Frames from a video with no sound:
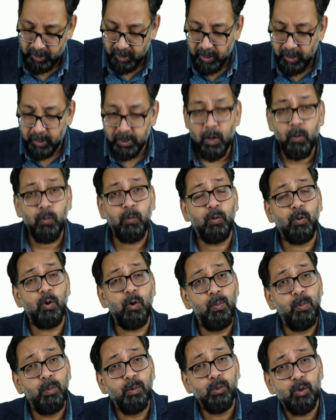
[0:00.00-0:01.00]
Now
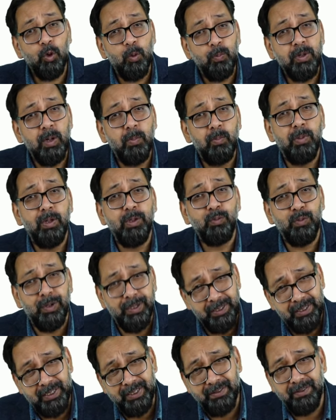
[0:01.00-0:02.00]
chromosome number
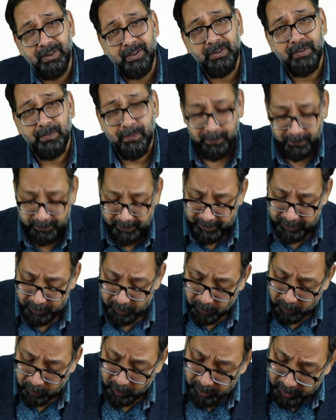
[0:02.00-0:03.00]
21, we
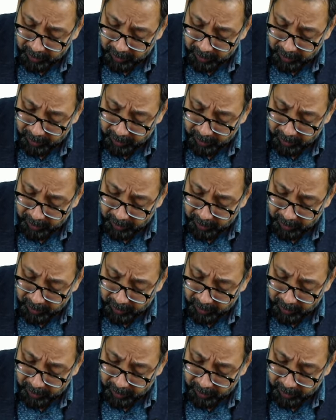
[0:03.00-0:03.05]
know